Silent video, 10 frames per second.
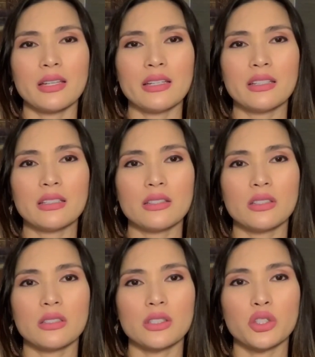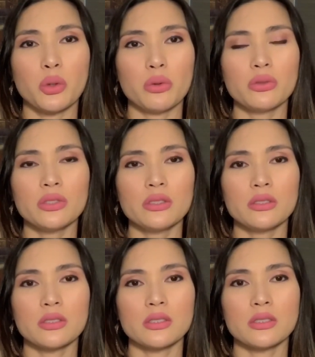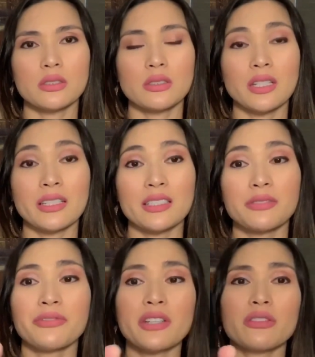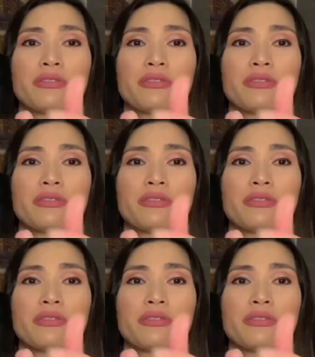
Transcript: and gold, and it's very,